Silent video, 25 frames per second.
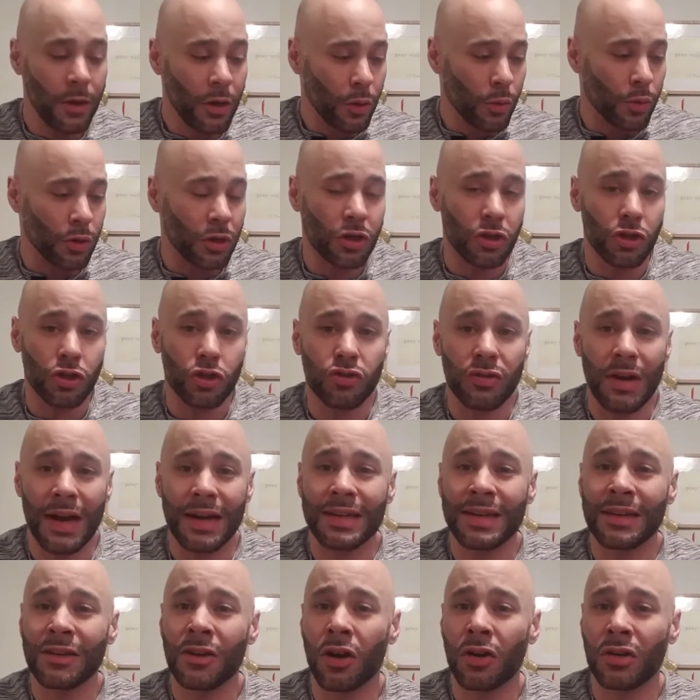We're
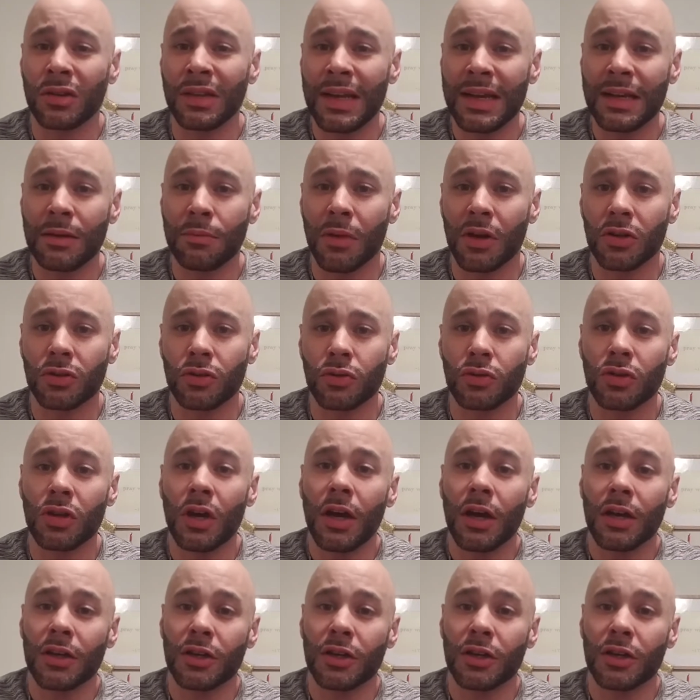contracting our leg muscles